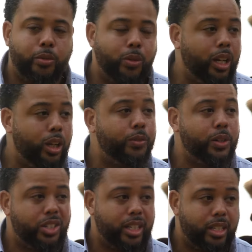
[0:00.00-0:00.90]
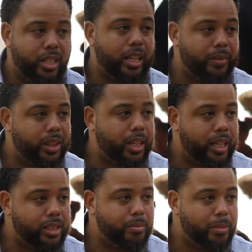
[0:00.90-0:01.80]
of well over
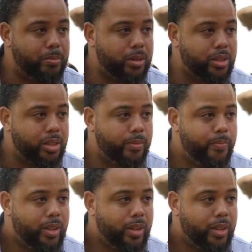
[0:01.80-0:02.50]
67,000 members.